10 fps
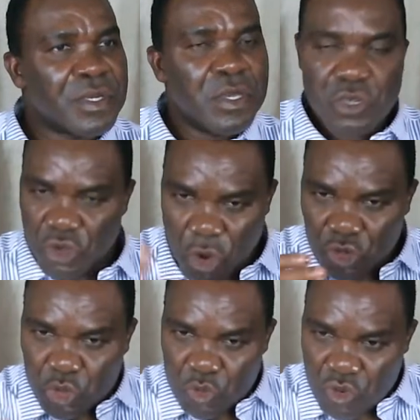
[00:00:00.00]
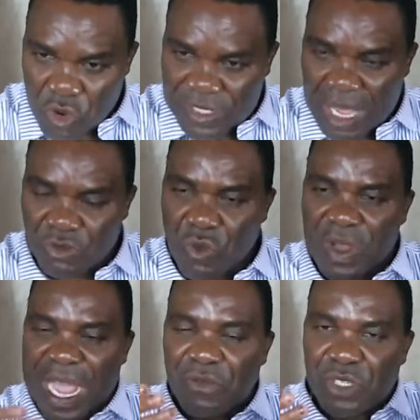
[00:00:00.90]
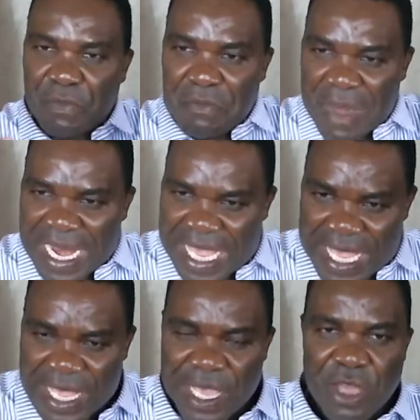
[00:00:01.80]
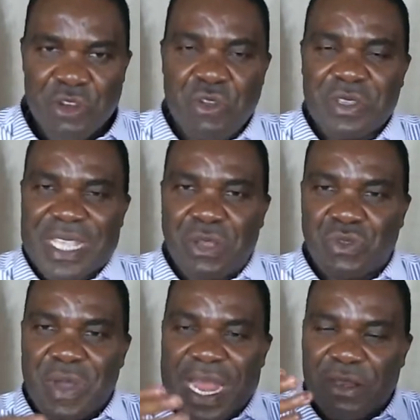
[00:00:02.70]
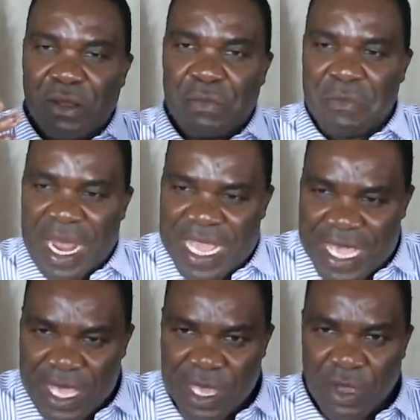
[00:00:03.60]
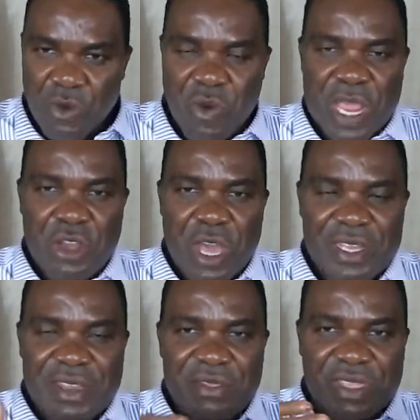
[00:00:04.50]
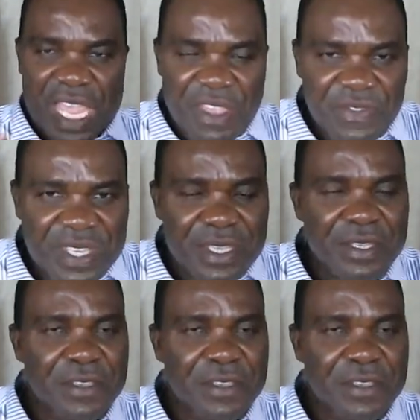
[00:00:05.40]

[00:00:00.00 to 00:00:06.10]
Those who knows how to count money, knows how to handle money, were not thieves.